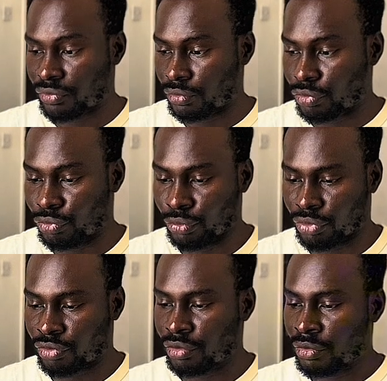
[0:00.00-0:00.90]
zone to
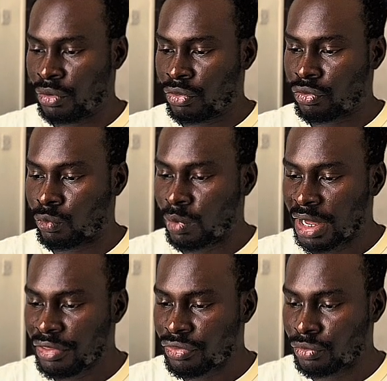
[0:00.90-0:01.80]
note. So
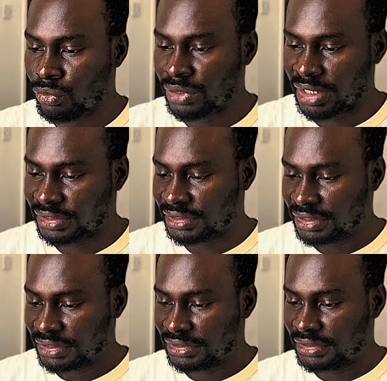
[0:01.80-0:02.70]
once you know that
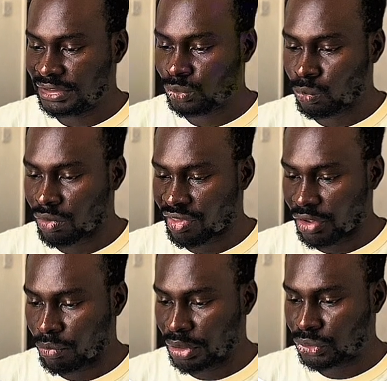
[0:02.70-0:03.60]
these ones are
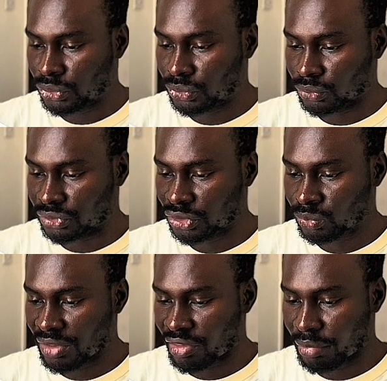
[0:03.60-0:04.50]
your major zones, this
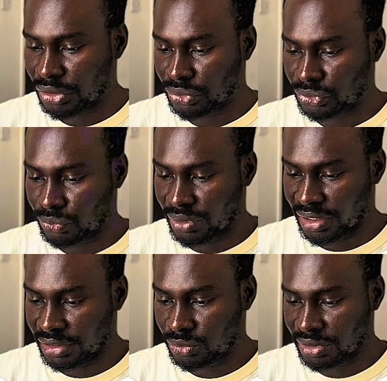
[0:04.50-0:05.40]
one is a major zone
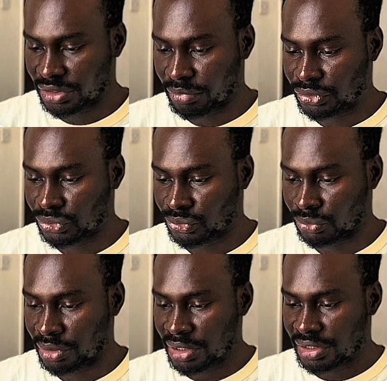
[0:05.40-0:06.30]
and this one is a major
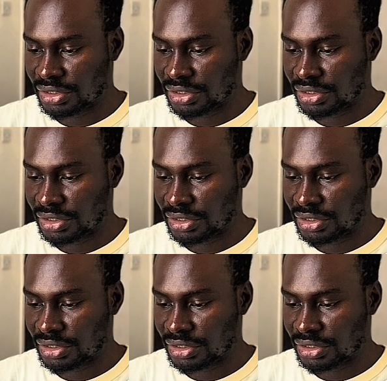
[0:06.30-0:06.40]
zone,